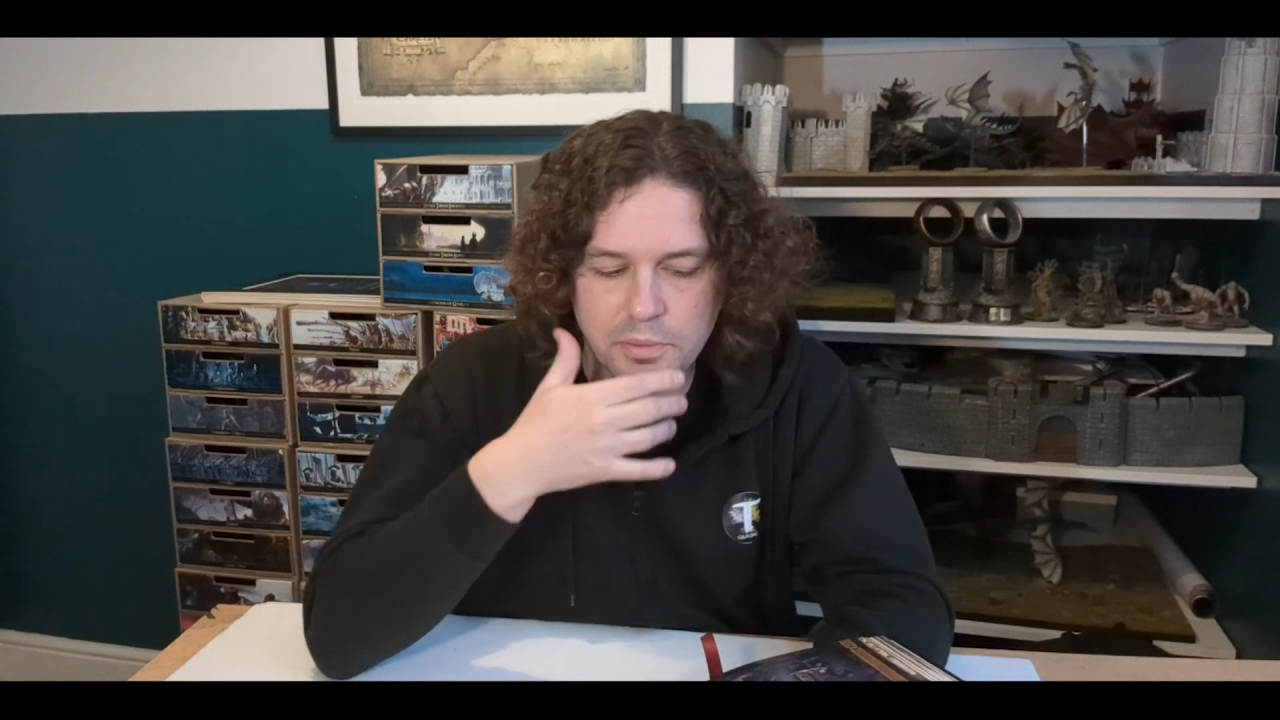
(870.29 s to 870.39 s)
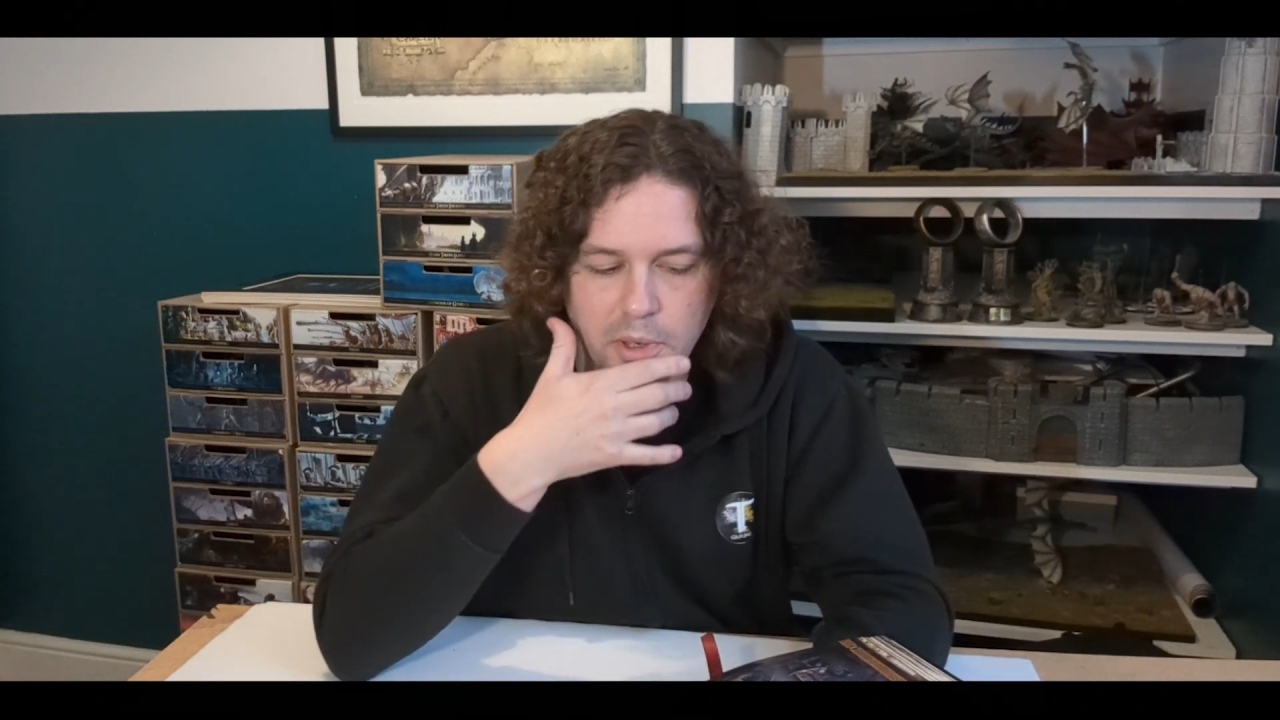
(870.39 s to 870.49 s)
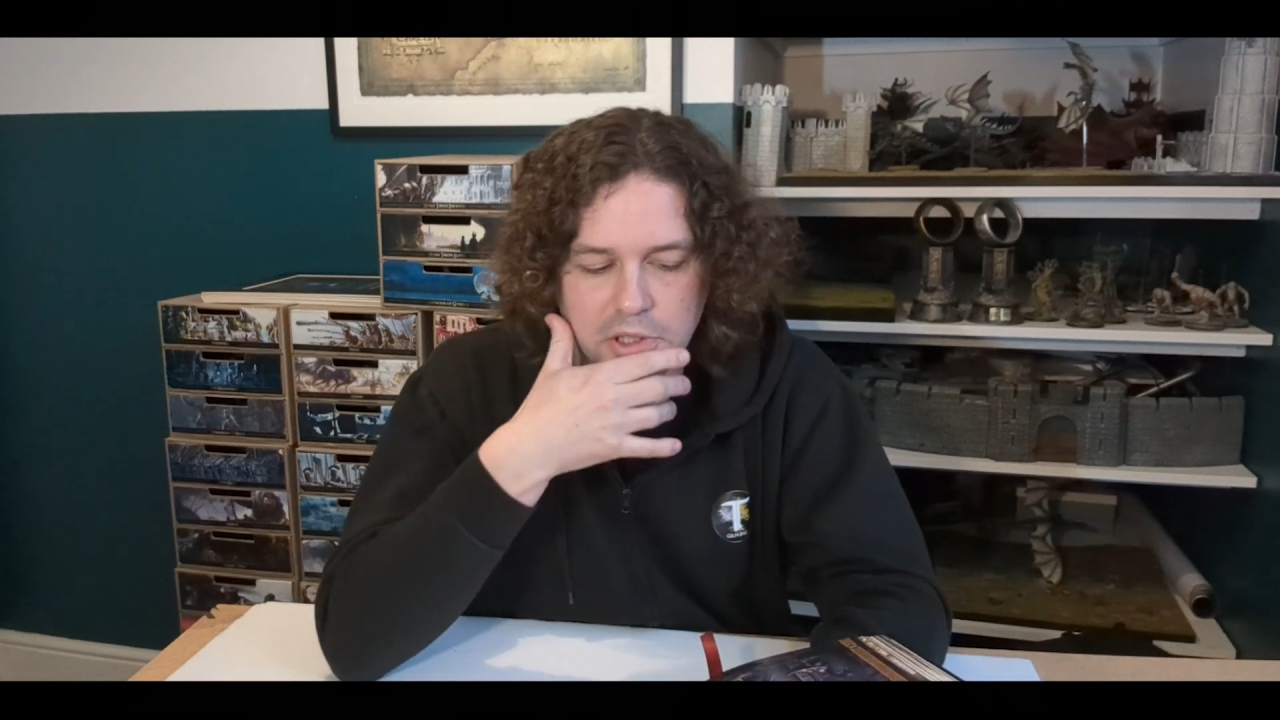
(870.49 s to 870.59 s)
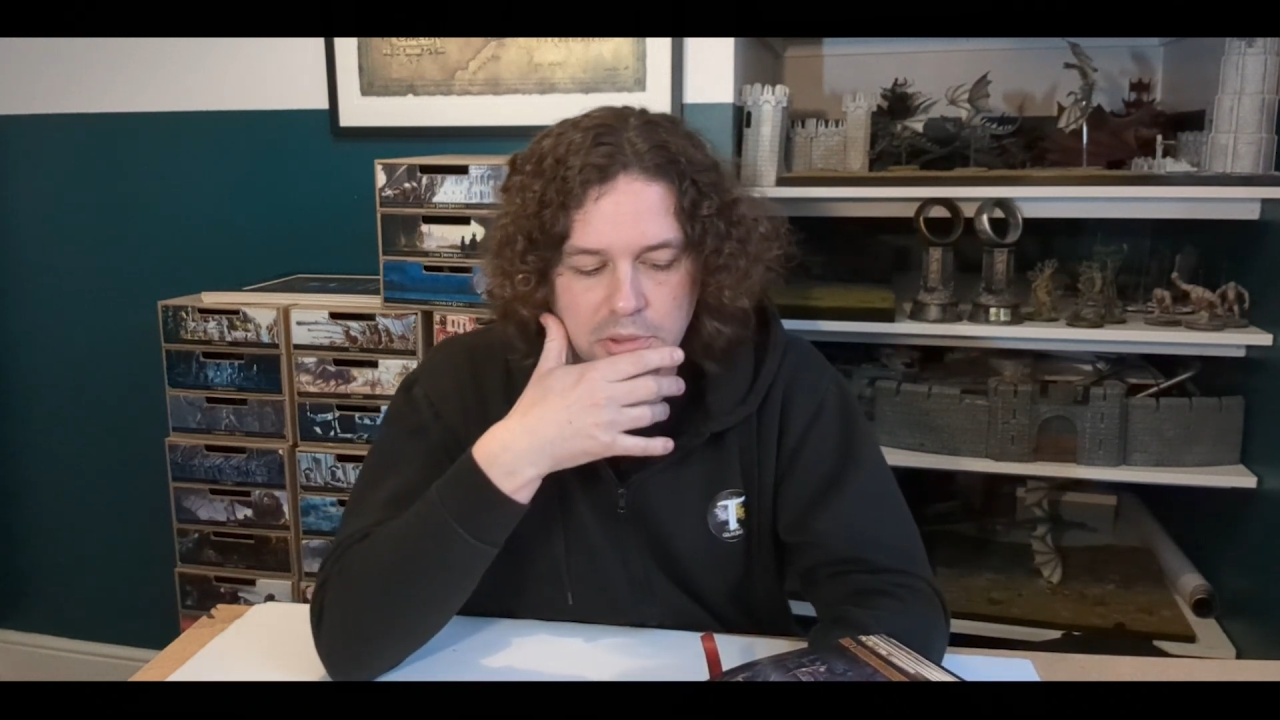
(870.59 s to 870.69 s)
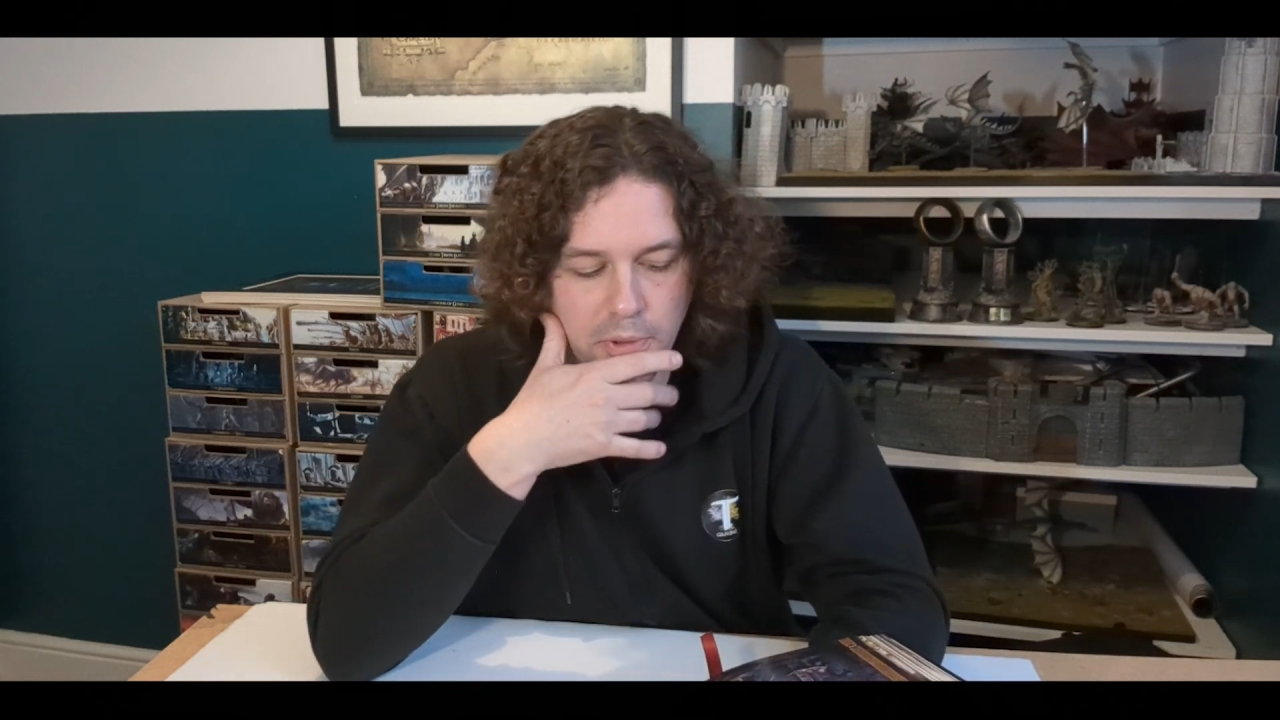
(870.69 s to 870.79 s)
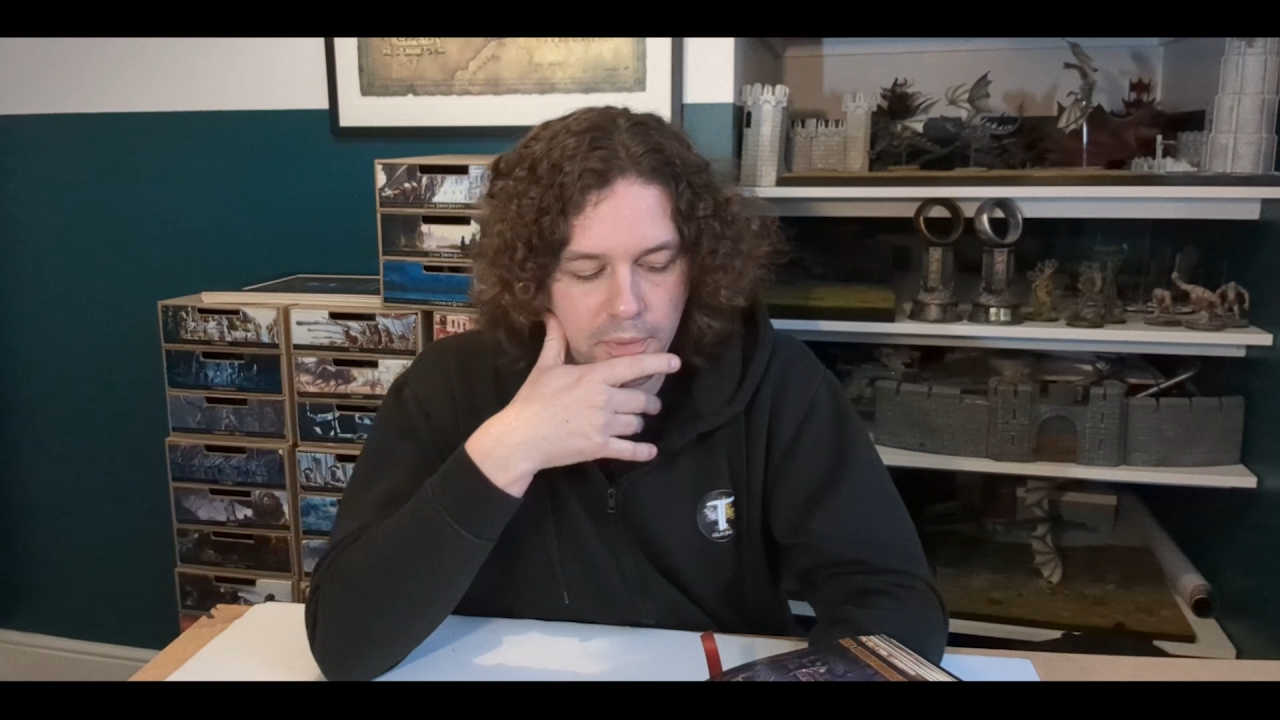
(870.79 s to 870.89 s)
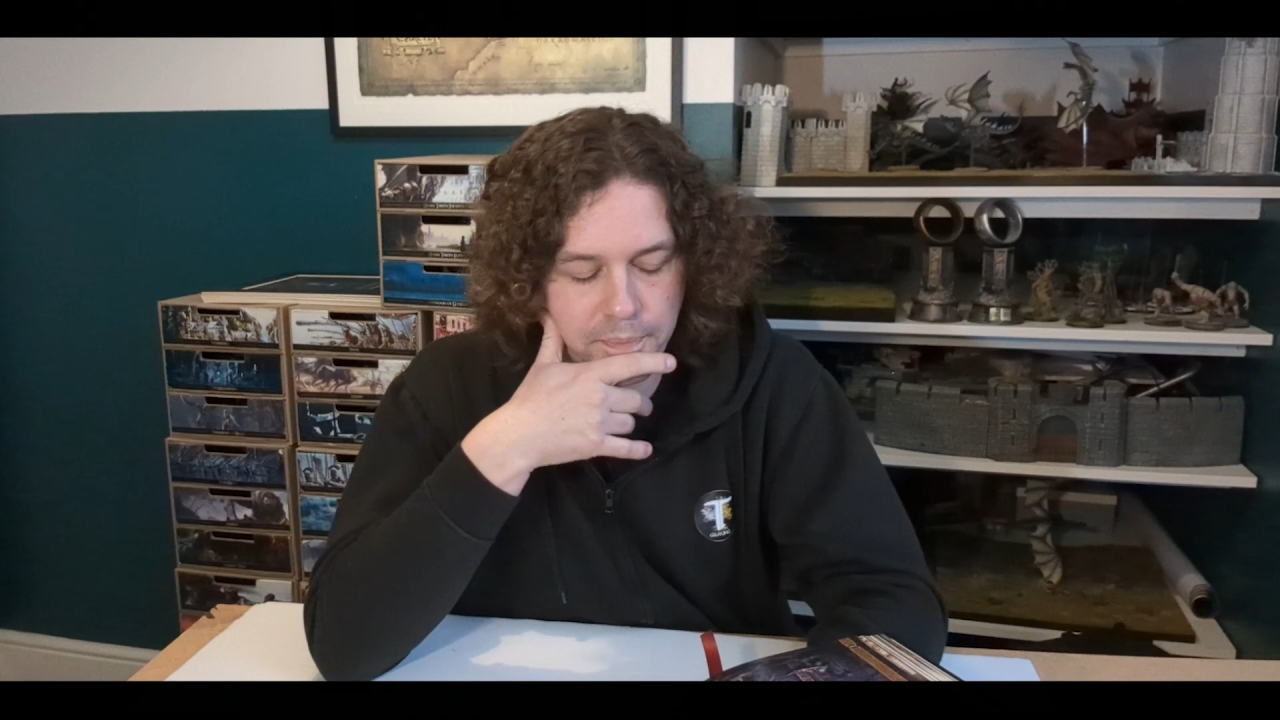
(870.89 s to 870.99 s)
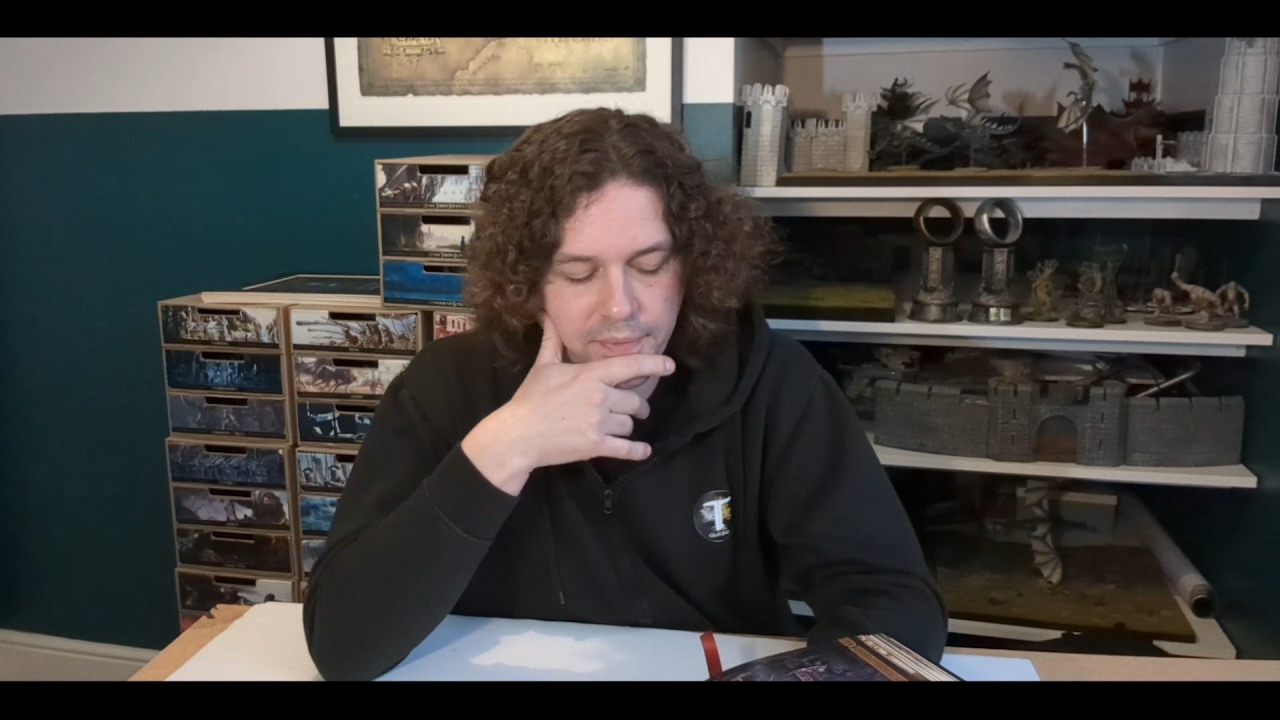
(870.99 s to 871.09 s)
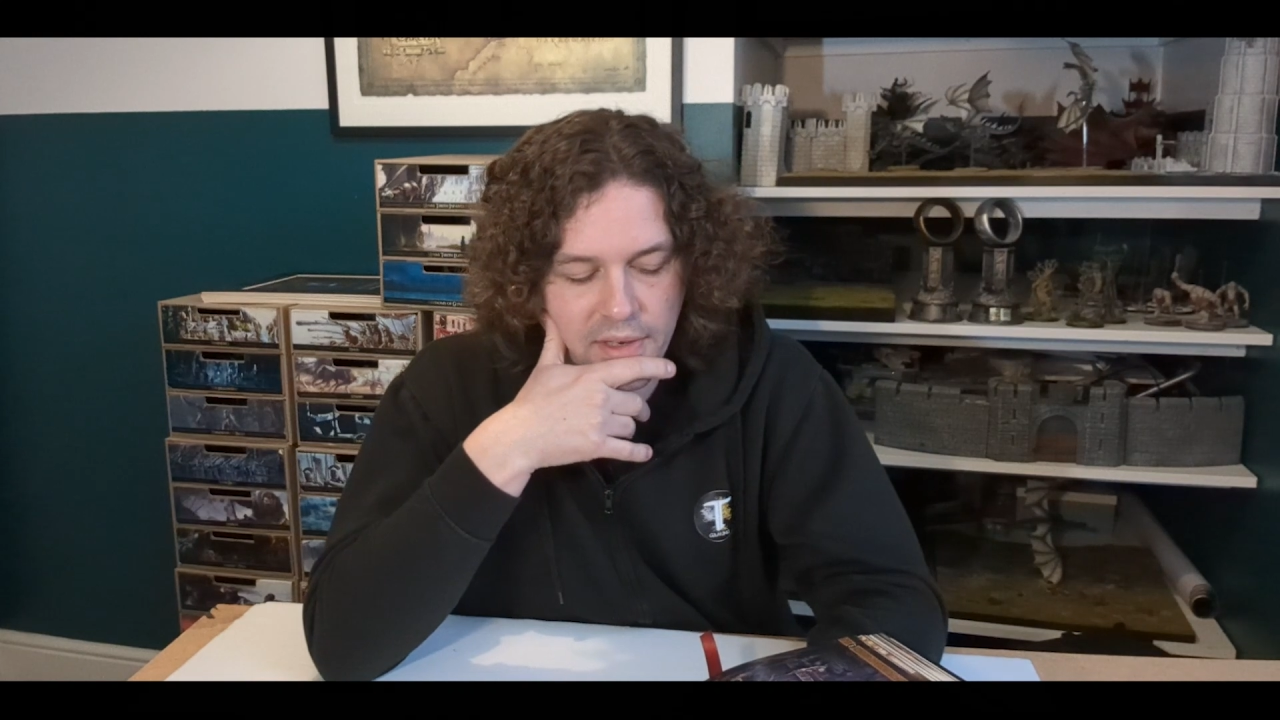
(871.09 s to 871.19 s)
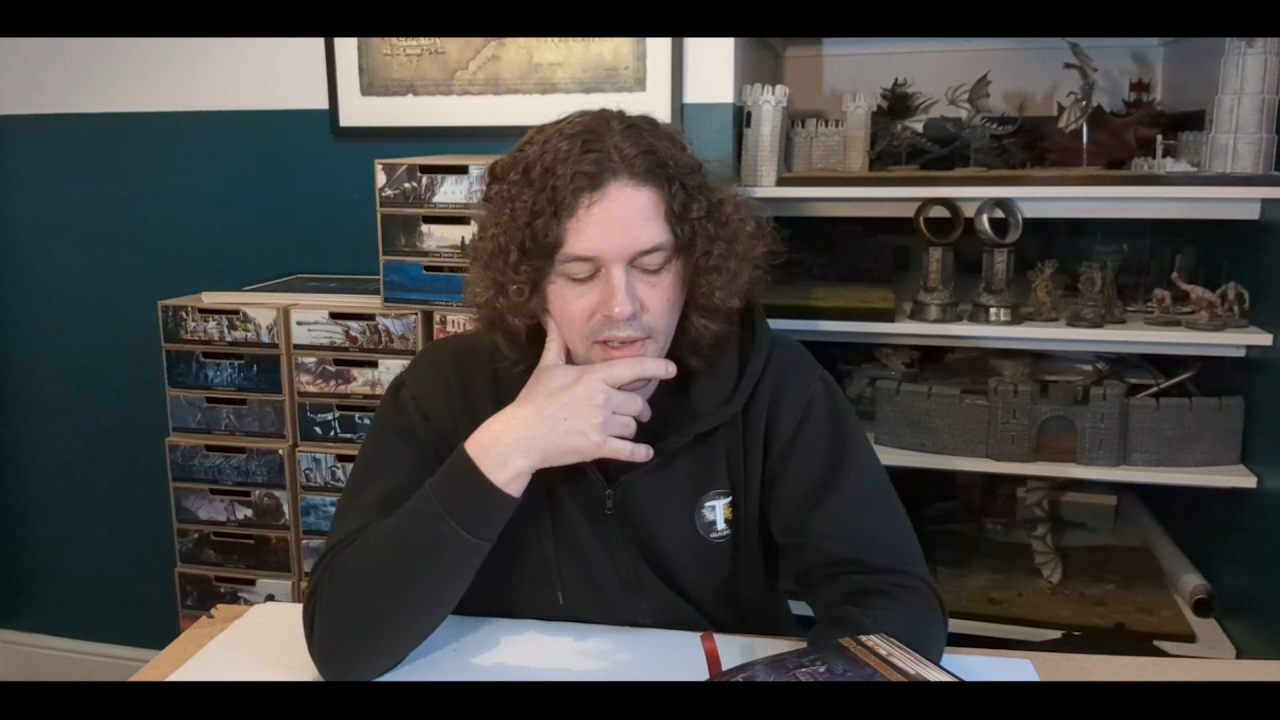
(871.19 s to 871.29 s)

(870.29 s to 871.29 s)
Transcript: as possible.